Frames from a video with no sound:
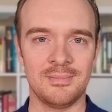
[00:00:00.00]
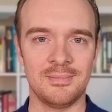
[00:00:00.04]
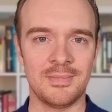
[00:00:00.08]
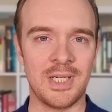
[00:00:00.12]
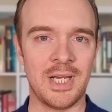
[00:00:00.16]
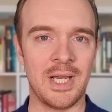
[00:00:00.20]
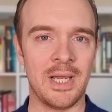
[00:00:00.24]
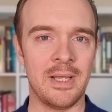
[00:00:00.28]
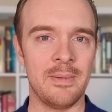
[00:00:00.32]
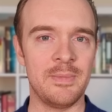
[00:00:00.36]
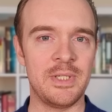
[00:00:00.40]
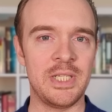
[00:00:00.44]

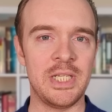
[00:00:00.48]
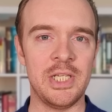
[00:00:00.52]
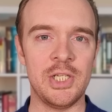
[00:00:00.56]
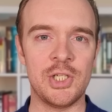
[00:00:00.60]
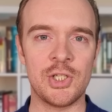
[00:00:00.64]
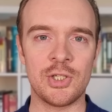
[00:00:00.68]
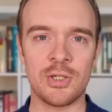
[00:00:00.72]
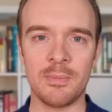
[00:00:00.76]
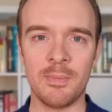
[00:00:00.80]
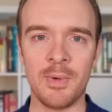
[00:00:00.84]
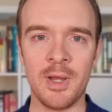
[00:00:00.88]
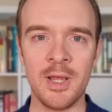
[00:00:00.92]
I'm
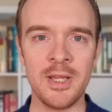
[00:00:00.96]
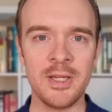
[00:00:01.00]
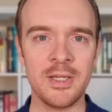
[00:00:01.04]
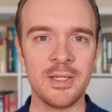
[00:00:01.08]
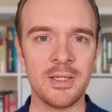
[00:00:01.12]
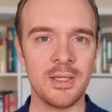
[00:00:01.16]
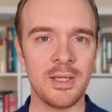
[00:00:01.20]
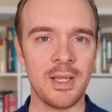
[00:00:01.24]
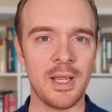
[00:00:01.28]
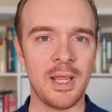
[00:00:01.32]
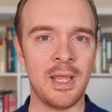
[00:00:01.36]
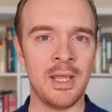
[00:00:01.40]
Teacher
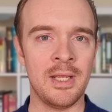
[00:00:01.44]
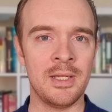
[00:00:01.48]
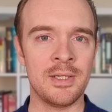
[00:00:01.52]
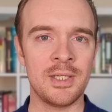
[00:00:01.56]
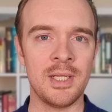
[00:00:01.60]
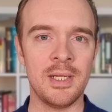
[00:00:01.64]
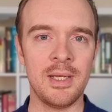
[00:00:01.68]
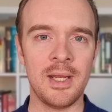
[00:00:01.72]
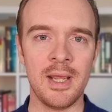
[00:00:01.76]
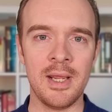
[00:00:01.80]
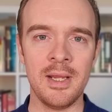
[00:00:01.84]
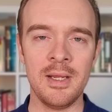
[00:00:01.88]
Mike, and
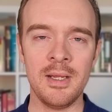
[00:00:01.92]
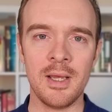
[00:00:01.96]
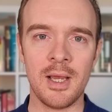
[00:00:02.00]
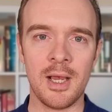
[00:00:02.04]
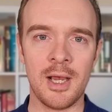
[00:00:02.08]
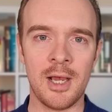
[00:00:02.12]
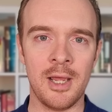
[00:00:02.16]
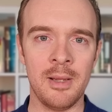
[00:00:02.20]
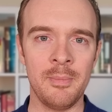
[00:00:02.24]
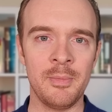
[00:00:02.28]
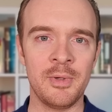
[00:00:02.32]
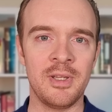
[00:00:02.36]
today
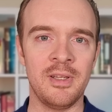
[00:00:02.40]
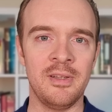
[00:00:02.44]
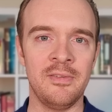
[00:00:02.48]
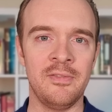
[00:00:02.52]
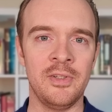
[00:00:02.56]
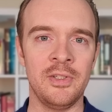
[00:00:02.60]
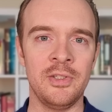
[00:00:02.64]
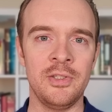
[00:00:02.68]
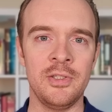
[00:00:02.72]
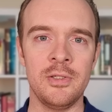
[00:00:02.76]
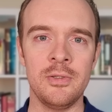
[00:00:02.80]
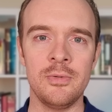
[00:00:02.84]
I'm
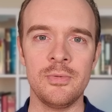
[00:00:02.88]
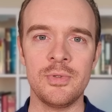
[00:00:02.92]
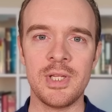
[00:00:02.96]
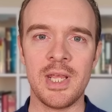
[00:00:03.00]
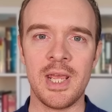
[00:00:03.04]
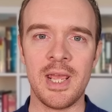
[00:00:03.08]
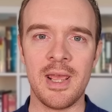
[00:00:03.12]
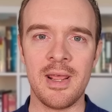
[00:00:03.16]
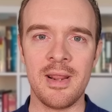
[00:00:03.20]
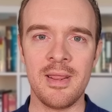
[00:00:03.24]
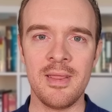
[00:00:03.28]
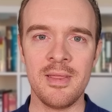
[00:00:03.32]
giving you
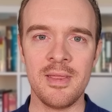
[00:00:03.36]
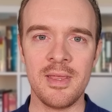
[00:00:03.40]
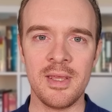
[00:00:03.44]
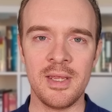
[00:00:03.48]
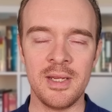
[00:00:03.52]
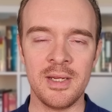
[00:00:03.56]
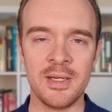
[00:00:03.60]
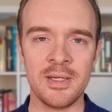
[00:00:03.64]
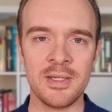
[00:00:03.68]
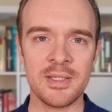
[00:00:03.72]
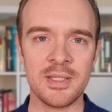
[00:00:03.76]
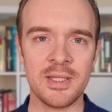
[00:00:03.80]
10
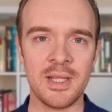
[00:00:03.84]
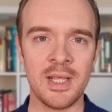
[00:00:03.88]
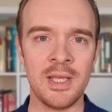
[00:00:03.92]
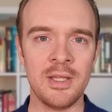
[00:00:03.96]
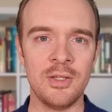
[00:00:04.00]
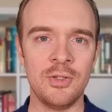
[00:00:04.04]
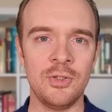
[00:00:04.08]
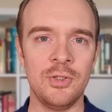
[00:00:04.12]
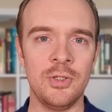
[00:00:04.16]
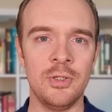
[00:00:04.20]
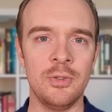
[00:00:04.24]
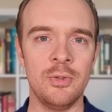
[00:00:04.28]
things that
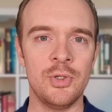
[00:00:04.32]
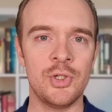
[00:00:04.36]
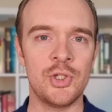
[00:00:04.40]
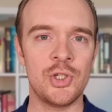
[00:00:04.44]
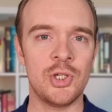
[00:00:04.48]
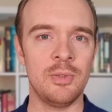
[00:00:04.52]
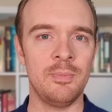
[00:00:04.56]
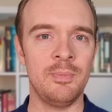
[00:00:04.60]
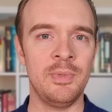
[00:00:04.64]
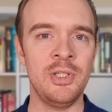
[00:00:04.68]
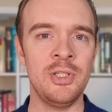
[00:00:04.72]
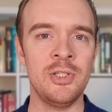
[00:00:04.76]
you
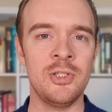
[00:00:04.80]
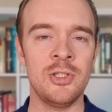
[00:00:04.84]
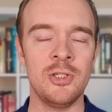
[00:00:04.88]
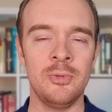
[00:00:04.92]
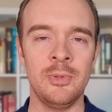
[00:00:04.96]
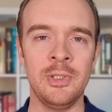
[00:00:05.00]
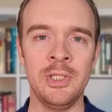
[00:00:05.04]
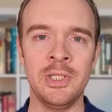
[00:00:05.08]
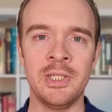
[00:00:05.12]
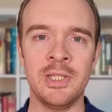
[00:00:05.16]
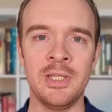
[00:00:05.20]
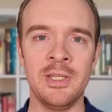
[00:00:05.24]
should be
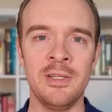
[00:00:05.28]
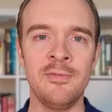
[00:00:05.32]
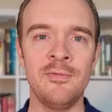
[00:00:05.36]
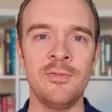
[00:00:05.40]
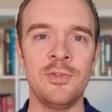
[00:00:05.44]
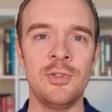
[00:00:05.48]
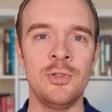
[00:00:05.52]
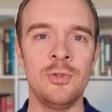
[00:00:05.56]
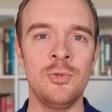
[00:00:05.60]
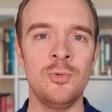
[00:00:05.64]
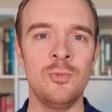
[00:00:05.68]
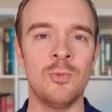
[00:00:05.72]
doing if
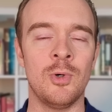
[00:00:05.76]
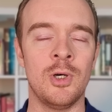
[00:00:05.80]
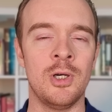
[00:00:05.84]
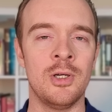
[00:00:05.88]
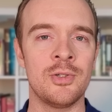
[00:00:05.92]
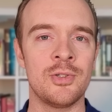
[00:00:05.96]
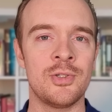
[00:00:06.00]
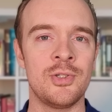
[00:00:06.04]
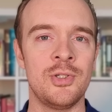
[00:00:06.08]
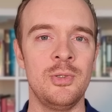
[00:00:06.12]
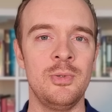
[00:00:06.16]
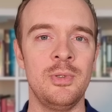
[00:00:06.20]
you
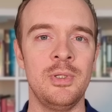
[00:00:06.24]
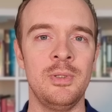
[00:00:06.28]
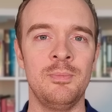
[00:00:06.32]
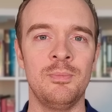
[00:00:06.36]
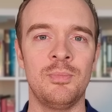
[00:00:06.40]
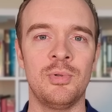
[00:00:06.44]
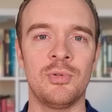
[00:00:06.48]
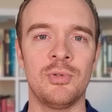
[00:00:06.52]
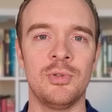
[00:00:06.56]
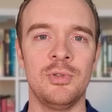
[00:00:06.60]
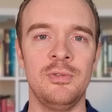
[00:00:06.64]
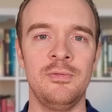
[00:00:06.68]
want to
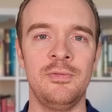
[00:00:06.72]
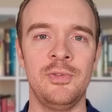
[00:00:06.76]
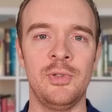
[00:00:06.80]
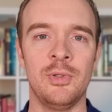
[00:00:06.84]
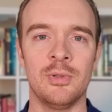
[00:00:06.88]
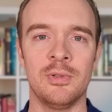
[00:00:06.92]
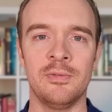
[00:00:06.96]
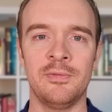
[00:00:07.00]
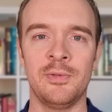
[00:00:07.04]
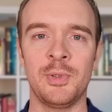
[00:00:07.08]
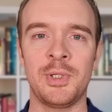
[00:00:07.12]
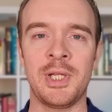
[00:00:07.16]
improve
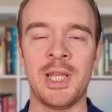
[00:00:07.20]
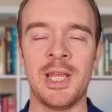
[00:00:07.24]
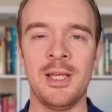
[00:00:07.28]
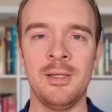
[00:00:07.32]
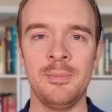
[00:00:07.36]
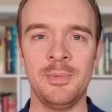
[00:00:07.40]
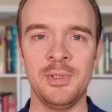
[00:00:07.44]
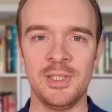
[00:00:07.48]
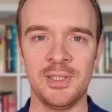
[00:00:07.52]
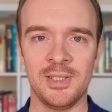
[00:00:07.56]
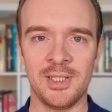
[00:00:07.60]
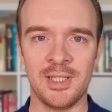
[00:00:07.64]
your
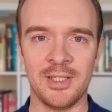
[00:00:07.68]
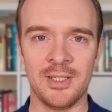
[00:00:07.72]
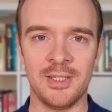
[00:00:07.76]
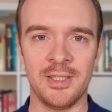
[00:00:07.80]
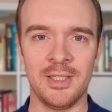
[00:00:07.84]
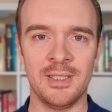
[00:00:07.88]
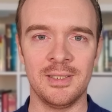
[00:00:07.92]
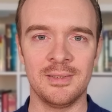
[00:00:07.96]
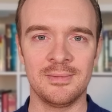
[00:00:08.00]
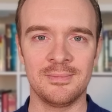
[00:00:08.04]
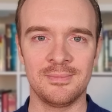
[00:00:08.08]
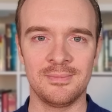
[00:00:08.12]

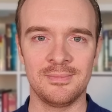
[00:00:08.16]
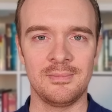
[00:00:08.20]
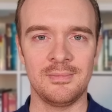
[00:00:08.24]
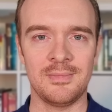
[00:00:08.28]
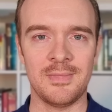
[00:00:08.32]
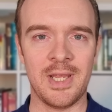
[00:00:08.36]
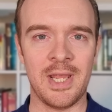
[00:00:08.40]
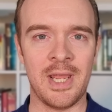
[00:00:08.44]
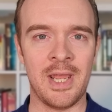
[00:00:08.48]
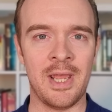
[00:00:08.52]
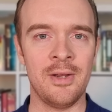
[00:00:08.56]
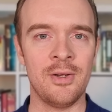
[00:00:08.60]
vocabulary.
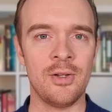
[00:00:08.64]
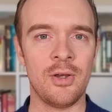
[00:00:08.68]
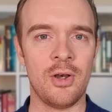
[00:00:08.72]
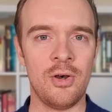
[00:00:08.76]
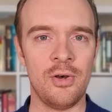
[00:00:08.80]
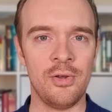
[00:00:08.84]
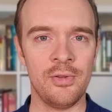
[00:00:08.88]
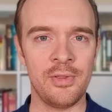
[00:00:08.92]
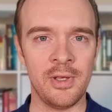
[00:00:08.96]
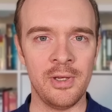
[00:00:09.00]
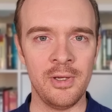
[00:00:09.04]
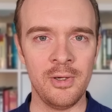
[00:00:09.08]
And
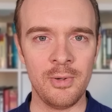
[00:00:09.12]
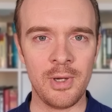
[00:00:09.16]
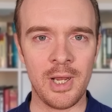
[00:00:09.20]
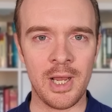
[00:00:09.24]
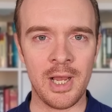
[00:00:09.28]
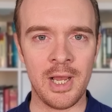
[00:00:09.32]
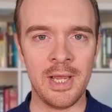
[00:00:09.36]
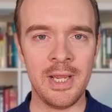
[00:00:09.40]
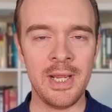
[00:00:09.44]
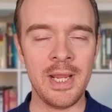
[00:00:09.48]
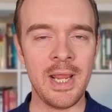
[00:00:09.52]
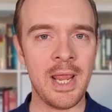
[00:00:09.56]
although
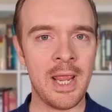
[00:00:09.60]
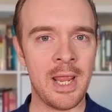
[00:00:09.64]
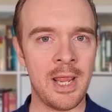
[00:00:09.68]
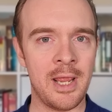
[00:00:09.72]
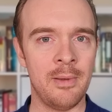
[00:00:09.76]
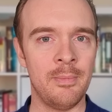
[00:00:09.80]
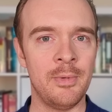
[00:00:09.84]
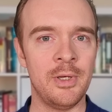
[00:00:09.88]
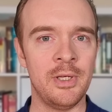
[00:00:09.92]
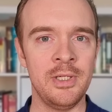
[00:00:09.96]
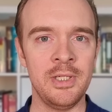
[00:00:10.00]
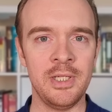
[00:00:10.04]
I
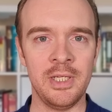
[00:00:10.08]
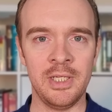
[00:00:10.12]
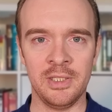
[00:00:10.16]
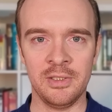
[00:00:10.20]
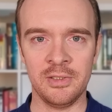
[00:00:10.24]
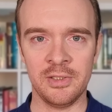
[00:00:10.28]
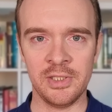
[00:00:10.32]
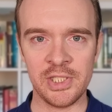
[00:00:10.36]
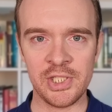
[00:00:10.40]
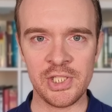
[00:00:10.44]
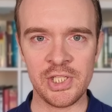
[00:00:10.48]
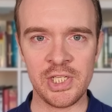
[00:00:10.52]
am an
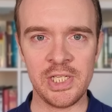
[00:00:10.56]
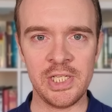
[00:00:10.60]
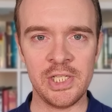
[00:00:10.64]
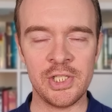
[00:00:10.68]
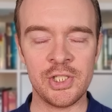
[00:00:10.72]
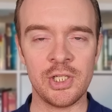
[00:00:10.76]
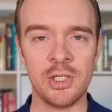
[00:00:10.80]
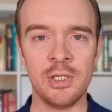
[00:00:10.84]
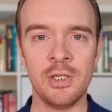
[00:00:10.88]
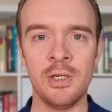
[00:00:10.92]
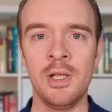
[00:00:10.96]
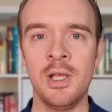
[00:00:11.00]
English
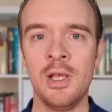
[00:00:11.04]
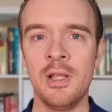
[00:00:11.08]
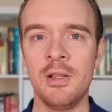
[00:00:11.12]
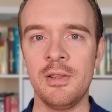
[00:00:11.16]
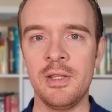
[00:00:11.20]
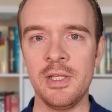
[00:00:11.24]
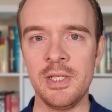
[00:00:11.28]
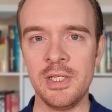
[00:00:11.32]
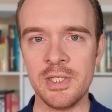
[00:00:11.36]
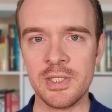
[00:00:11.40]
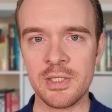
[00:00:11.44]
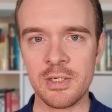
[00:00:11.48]
teacher,
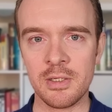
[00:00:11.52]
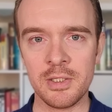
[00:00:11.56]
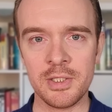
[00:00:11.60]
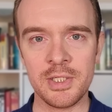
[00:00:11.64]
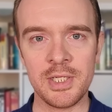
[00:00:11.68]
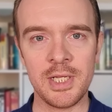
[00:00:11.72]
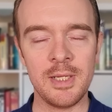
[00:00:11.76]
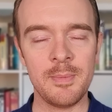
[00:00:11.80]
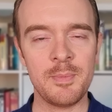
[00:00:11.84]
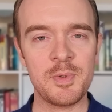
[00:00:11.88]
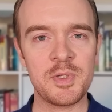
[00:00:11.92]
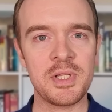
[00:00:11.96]
these are
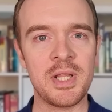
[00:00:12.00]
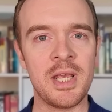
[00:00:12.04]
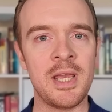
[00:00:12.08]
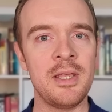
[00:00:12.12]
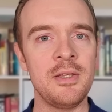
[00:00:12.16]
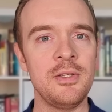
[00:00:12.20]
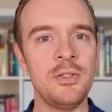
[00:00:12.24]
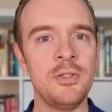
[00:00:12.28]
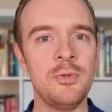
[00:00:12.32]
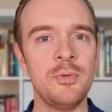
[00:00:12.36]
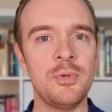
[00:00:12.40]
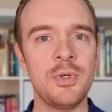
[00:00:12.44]
tips
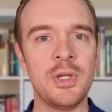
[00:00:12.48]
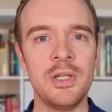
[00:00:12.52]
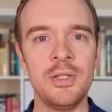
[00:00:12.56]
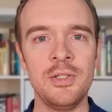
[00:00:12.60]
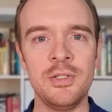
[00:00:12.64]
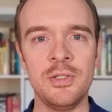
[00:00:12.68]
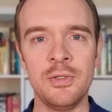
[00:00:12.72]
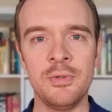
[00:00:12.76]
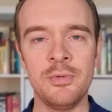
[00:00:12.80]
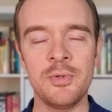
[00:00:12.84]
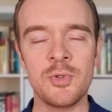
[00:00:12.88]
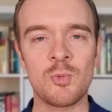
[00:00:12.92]
that you can
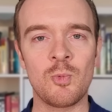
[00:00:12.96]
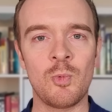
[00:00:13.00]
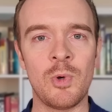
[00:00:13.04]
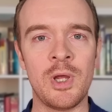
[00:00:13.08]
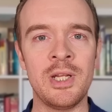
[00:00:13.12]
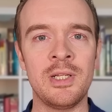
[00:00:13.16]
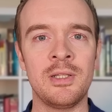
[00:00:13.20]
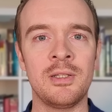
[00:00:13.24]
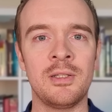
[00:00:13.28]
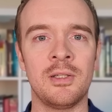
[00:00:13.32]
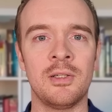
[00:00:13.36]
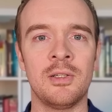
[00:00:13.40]
use
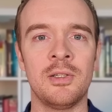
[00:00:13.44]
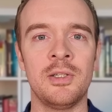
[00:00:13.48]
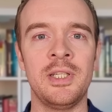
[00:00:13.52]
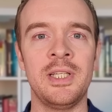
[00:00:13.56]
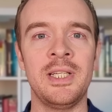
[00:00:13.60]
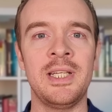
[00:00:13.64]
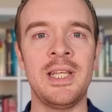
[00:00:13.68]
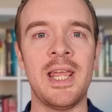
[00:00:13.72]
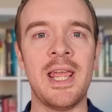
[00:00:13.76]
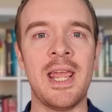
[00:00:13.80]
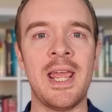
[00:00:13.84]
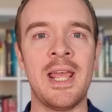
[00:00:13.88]
when
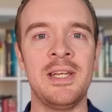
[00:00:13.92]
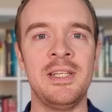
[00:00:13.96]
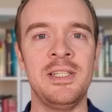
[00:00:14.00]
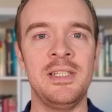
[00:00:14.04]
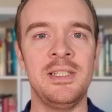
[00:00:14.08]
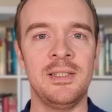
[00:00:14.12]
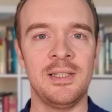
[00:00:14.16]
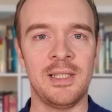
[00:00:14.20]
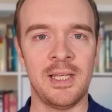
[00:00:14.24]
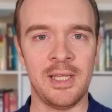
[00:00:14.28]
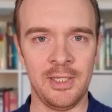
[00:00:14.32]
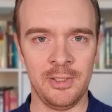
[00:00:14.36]
learning any
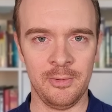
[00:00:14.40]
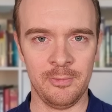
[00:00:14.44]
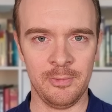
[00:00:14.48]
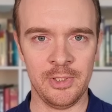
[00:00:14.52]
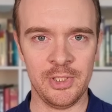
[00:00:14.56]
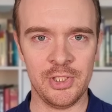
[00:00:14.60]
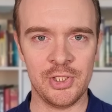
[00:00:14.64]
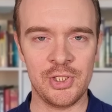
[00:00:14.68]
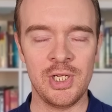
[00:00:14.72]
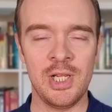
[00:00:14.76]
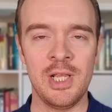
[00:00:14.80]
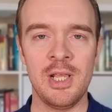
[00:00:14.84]

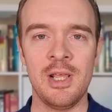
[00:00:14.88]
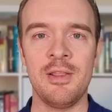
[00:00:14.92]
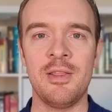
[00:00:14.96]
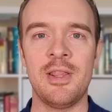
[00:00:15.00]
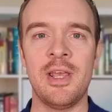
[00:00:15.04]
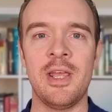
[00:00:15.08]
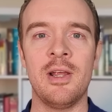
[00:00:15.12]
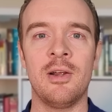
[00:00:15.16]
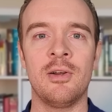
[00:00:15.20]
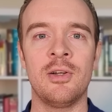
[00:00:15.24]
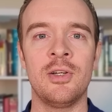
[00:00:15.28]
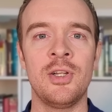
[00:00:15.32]
language.
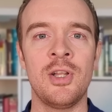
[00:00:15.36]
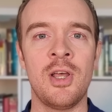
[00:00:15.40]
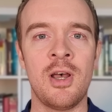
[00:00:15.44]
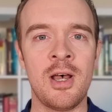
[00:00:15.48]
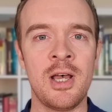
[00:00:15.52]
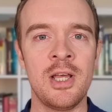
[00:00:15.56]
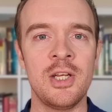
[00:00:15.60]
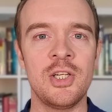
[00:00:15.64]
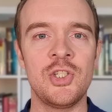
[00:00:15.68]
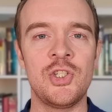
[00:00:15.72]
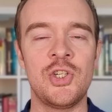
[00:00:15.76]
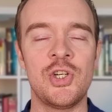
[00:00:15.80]
They are
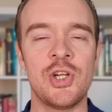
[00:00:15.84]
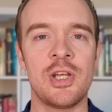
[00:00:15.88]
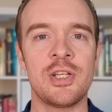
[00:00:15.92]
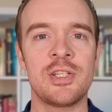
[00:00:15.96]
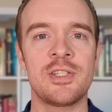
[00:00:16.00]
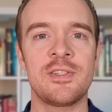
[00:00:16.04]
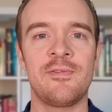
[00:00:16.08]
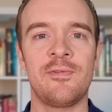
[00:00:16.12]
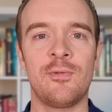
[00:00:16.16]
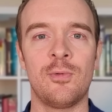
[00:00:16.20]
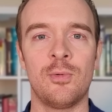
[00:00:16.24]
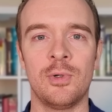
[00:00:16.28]
not
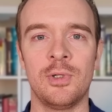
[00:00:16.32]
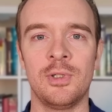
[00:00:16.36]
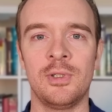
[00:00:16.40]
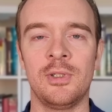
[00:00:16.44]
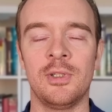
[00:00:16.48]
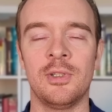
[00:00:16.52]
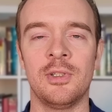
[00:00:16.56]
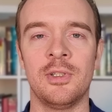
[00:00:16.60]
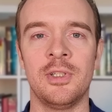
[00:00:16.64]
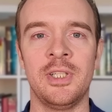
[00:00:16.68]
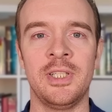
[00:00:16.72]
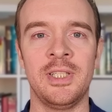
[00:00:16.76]
just for
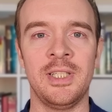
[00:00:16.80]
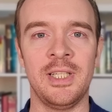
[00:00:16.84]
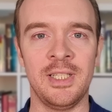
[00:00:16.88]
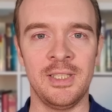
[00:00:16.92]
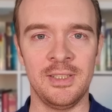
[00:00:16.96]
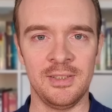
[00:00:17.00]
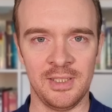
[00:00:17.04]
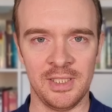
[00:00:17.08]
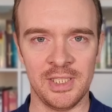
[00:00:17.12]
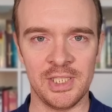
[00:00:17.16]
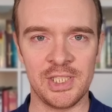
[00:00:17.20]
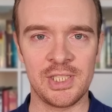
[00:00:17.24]
learning
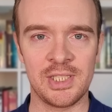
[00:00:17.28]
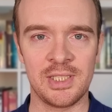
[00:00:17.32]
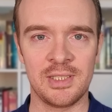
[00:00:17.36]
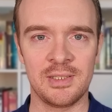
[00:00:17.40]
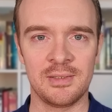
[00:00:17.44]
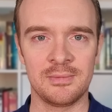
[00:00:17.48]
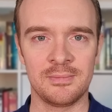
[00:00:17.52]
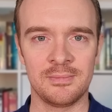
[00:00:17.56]
English.